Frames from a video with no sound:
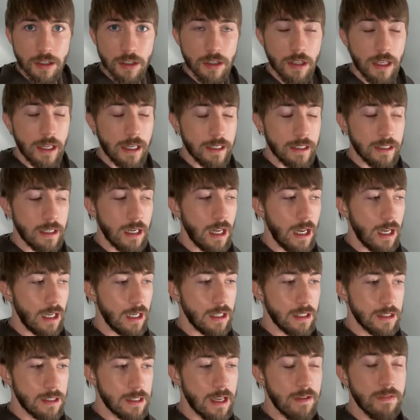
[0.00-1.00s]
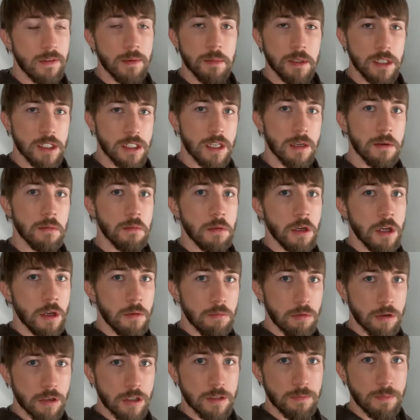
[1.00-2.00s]
and it's given me some
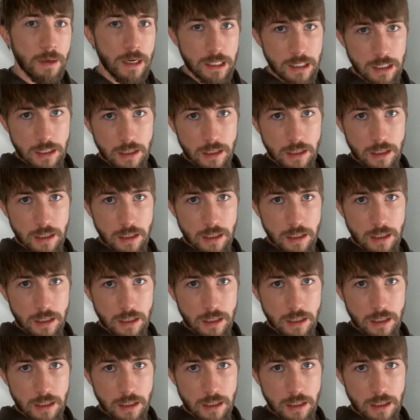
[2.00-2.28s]
perspective.